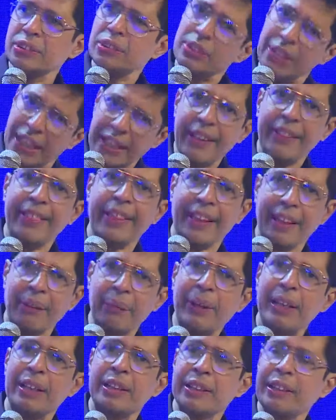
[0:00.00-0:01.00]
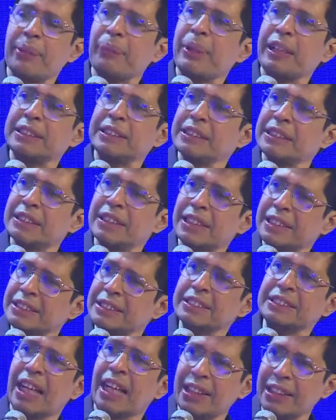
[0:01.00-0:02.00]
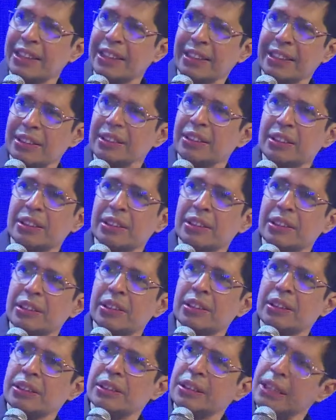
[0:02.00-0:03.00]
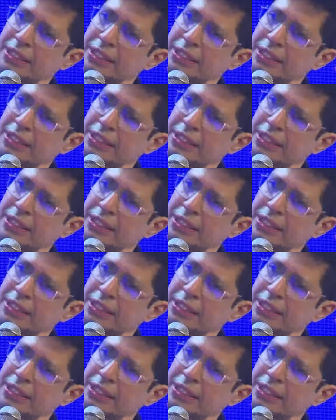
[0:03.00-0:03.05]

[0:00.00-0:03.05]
So there is a separate separation that is just done. like research.